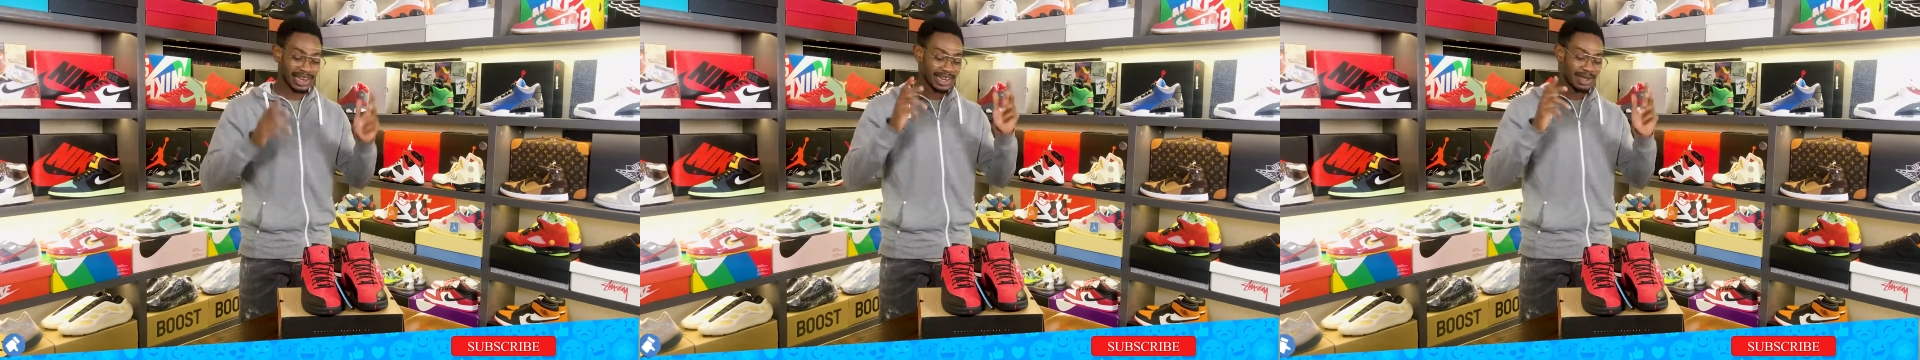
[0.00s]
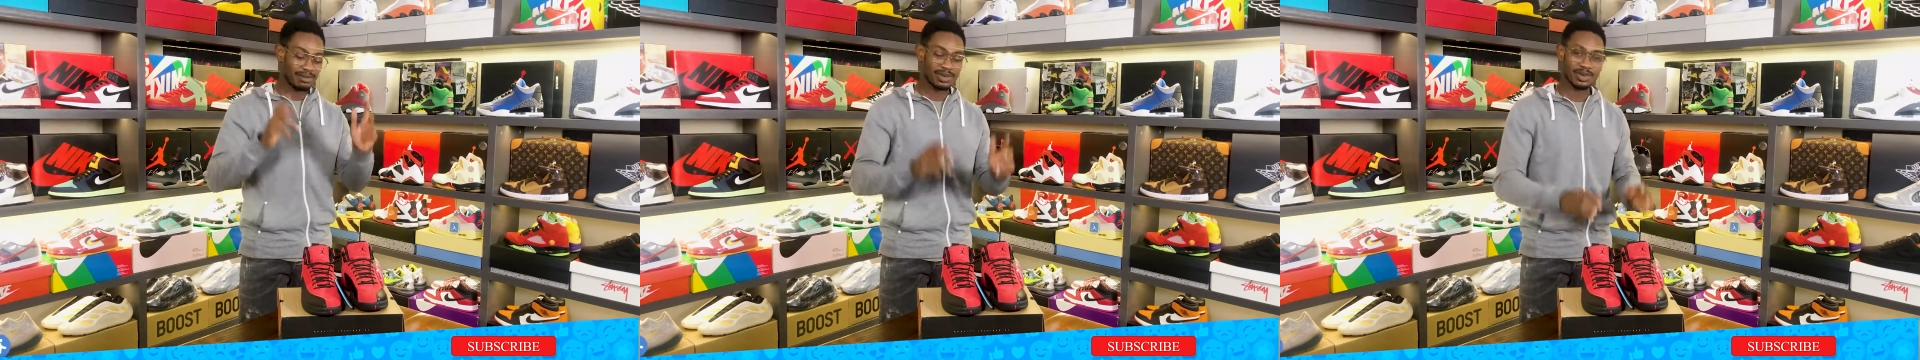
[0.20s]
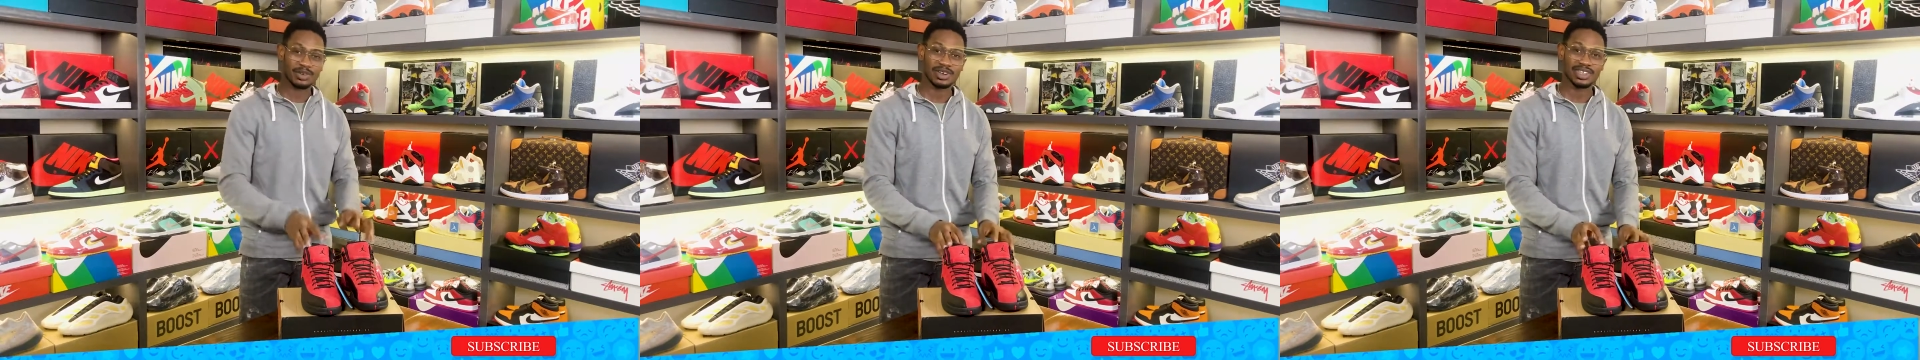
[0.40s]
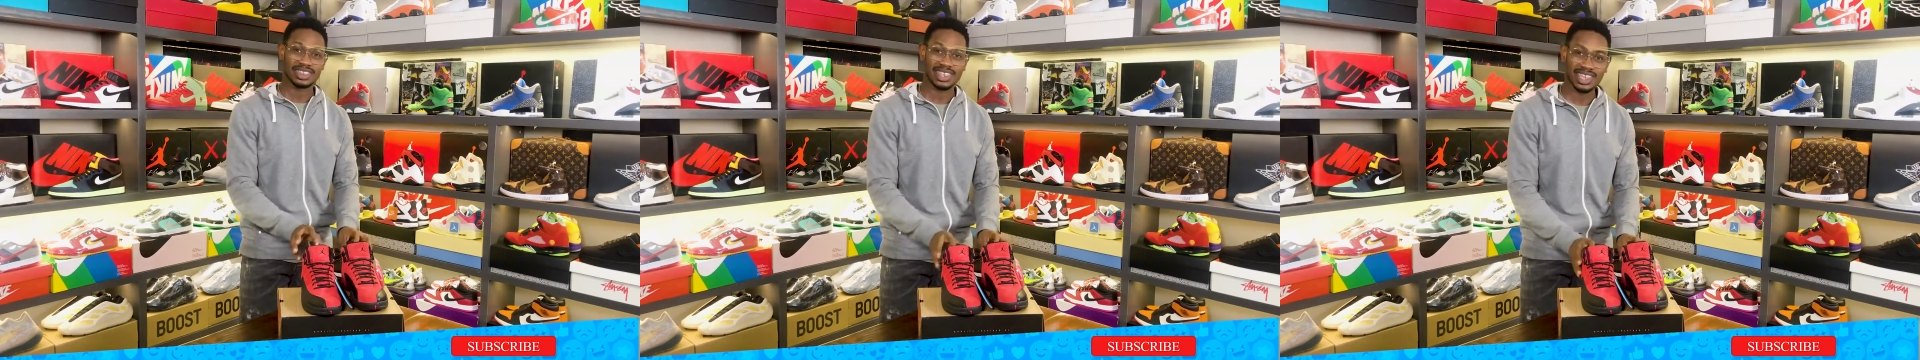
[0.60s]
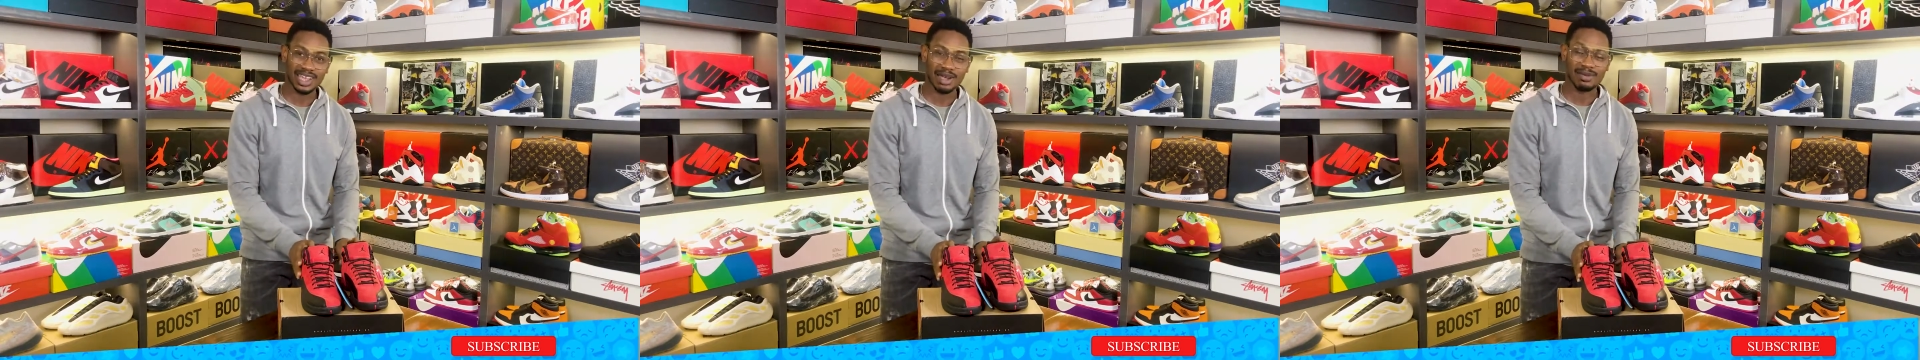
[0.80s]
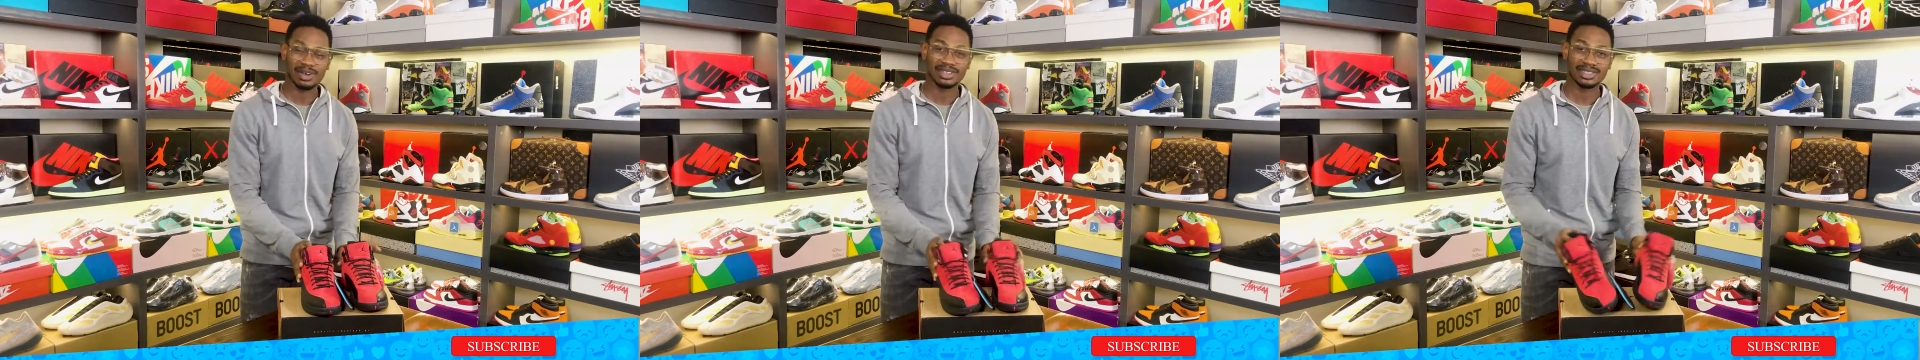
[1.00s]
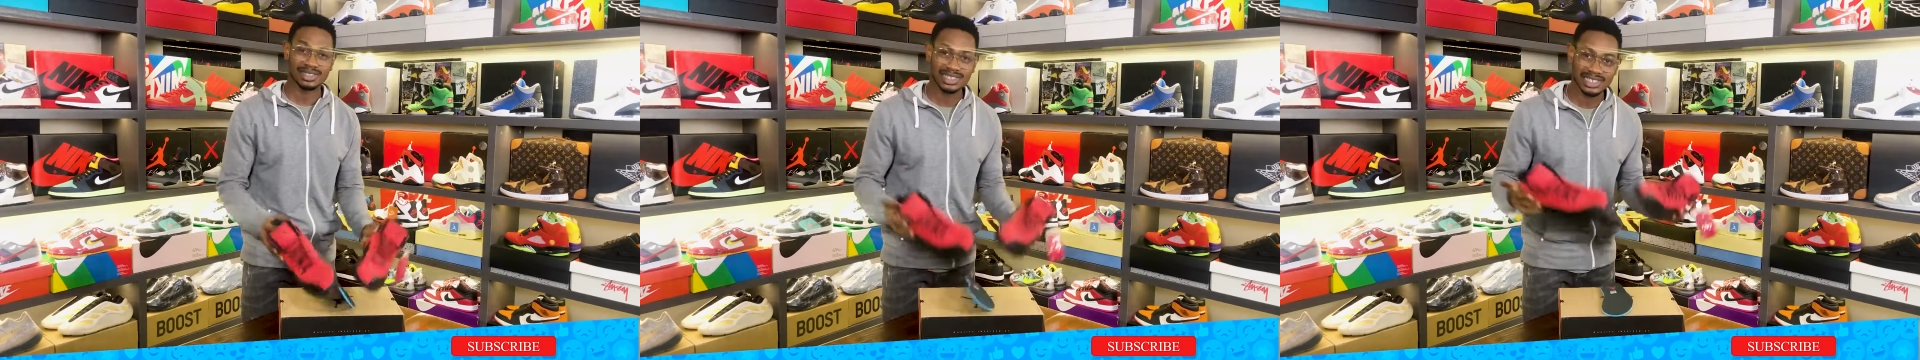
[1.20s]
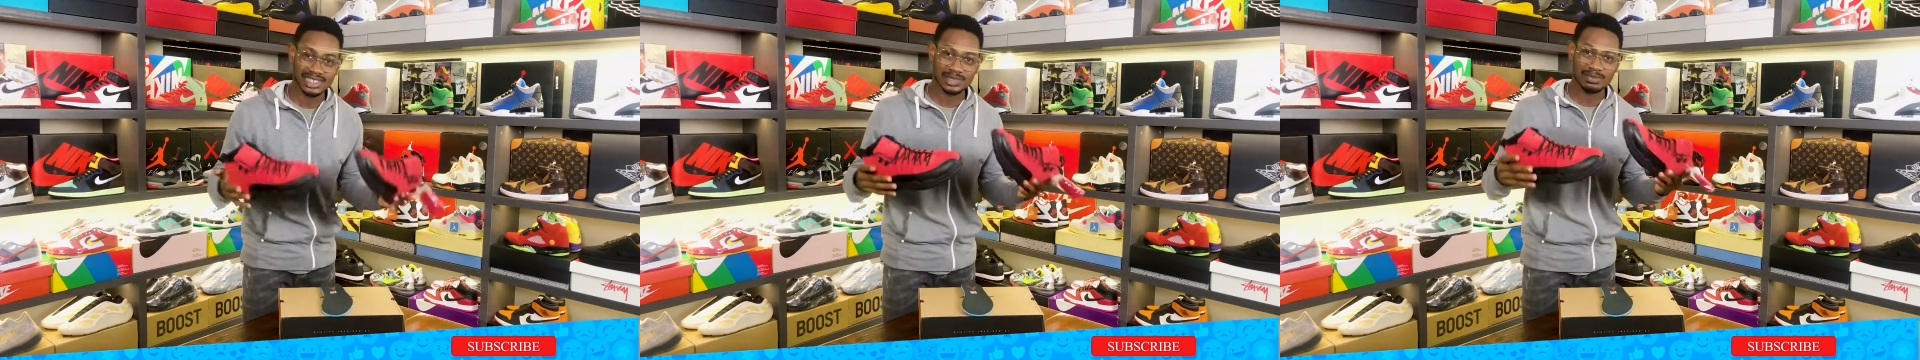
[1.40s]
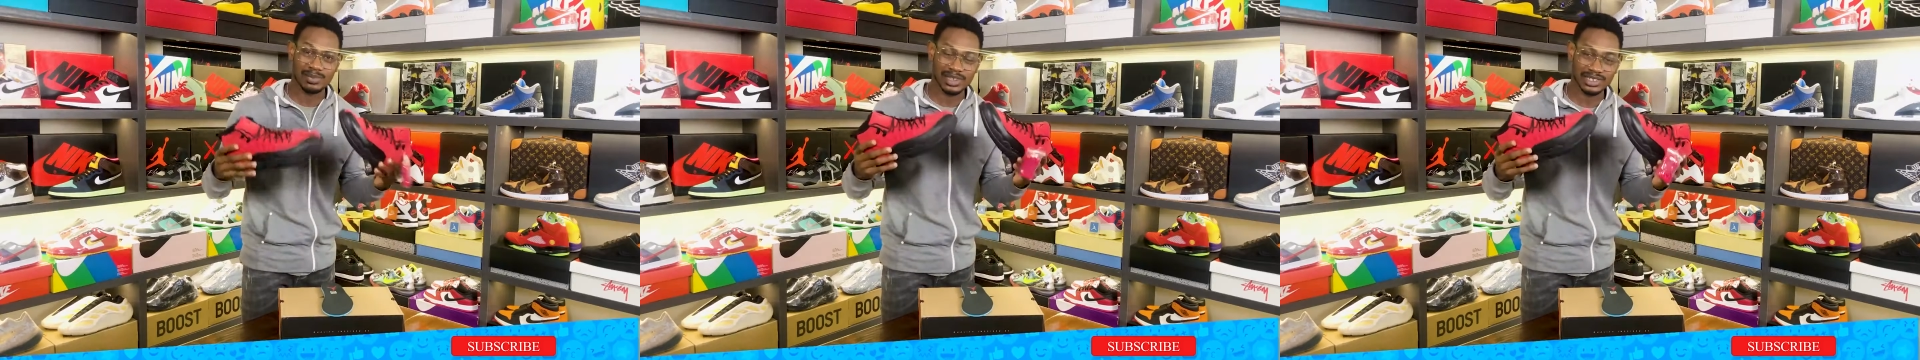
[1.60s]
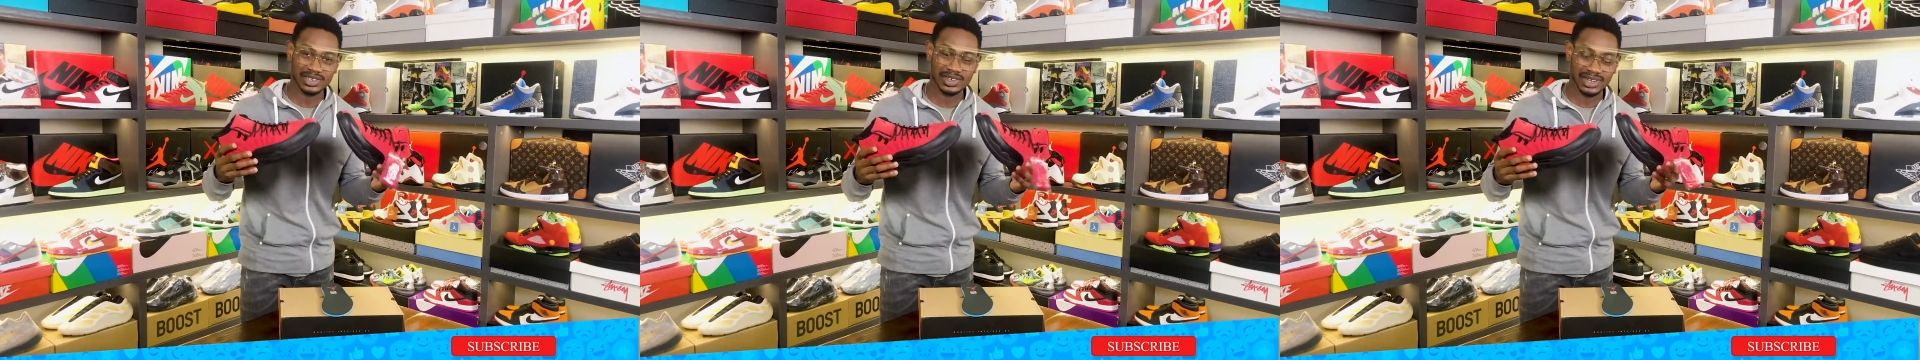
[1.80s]
Let me know what you think about this
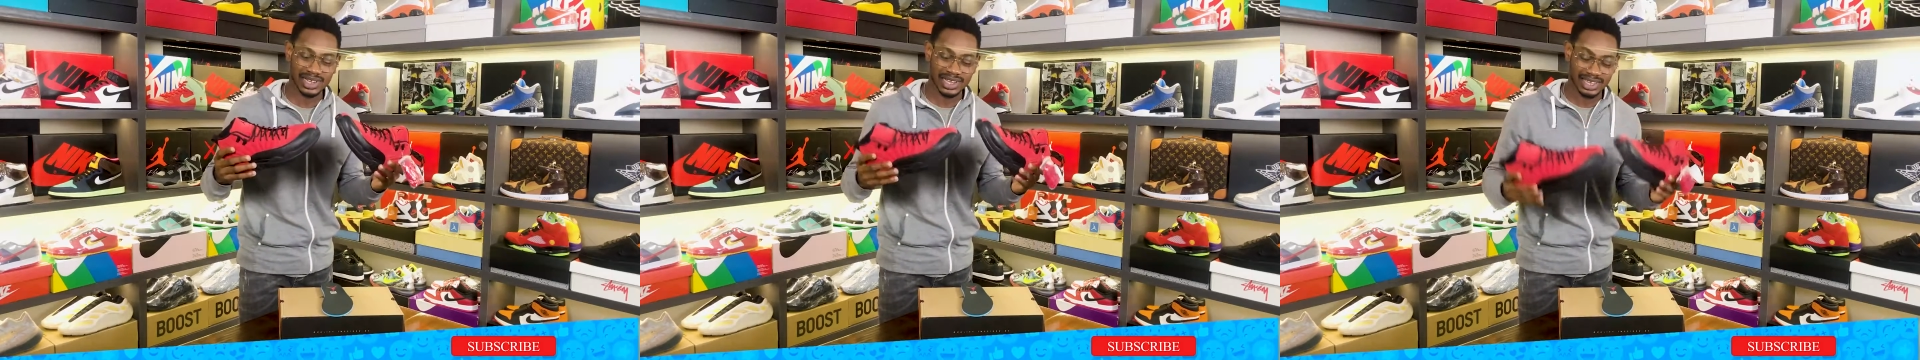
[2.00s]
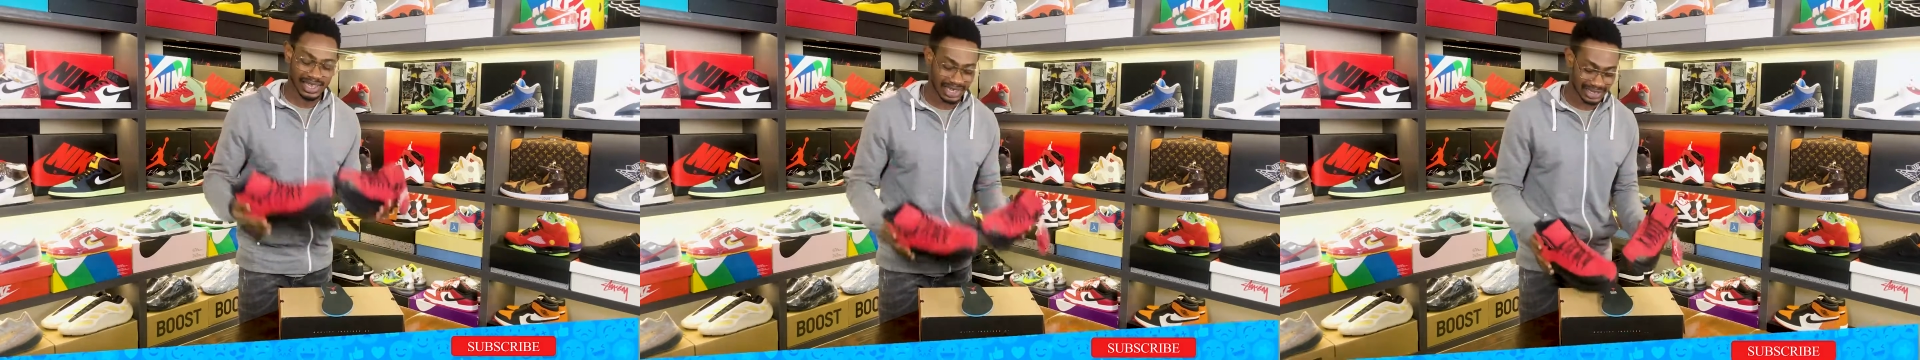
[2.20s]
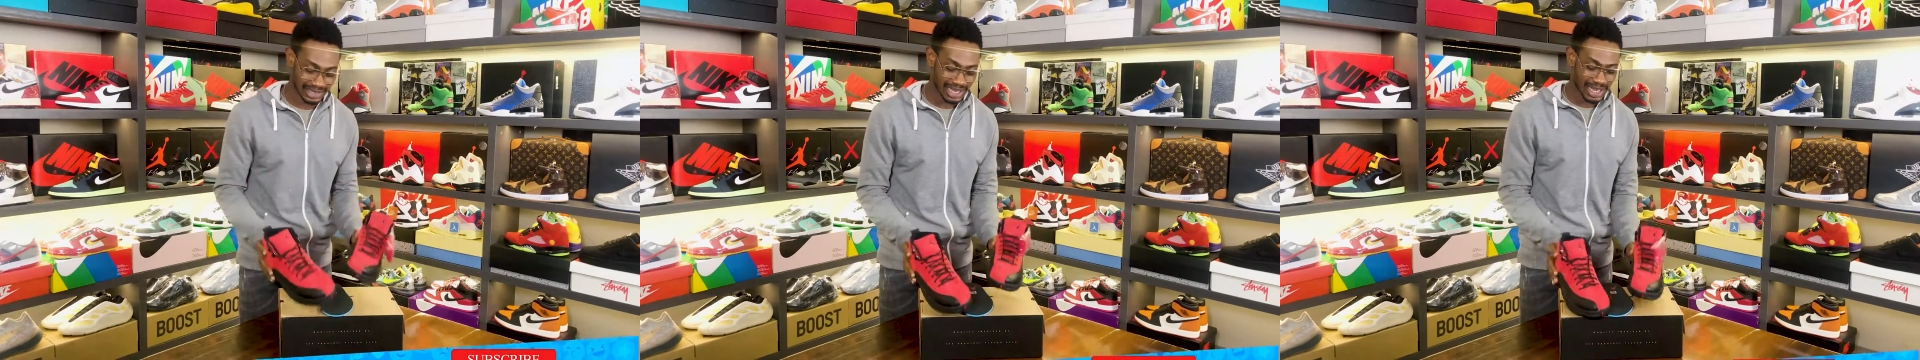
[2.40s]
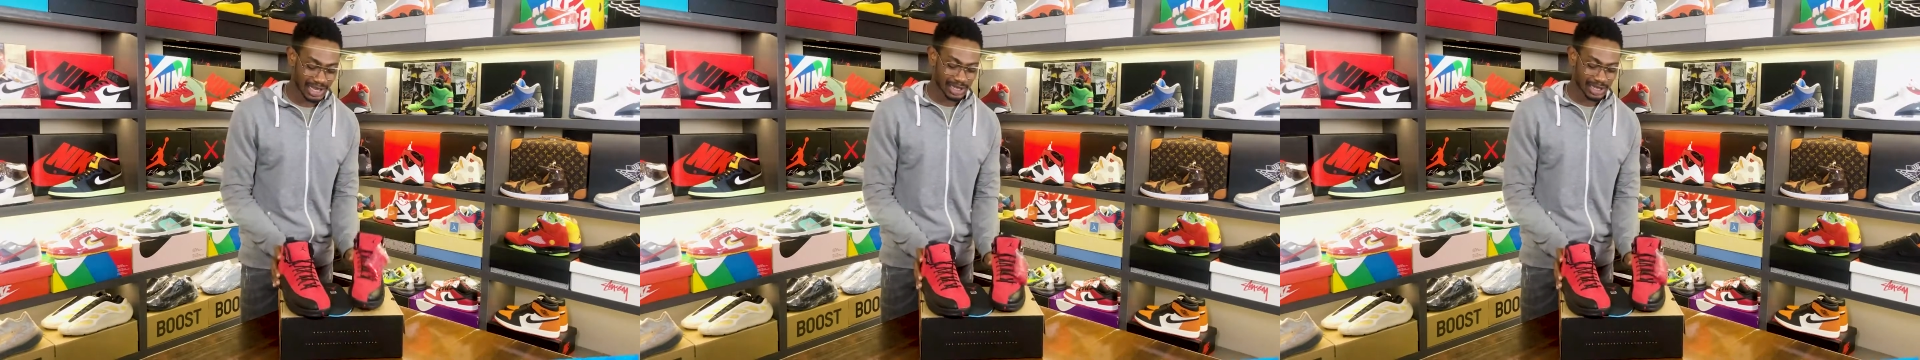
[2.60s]
particular kicks.